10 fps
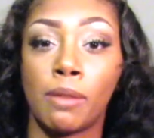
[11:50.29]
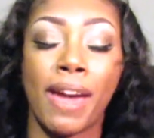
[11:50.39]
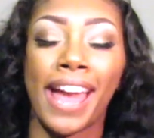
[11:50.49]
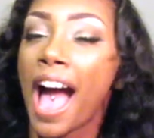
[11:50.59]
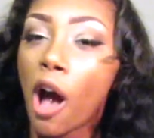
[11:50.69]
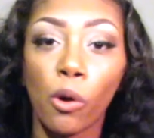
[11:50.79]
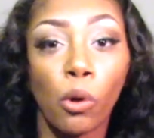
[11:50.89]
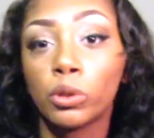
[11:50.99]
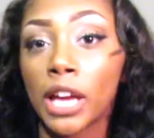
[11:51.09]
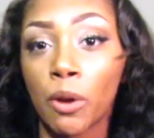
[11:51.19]
No matter how
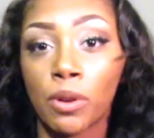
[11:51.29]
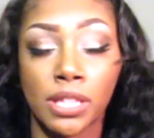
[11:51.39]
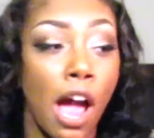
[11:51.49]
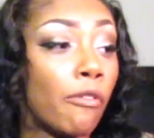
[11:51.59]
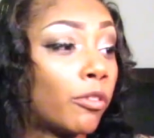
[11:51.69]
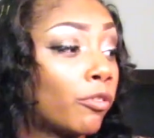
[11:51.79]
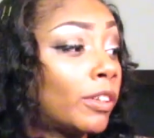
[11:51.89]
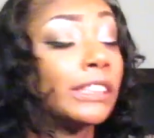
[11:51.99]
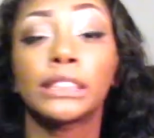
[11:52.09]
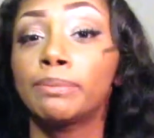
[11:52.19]
old I was, I would
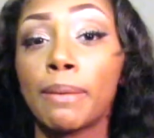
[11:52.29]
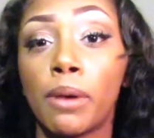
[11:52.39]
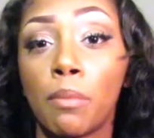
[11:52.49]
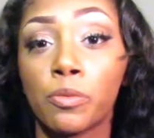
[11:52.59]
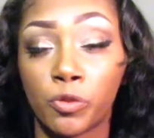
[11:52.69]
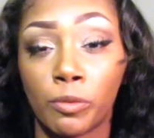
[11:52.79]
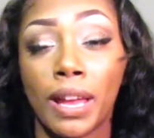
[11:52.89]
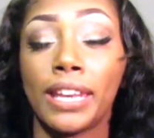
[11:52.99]
run to my mom's room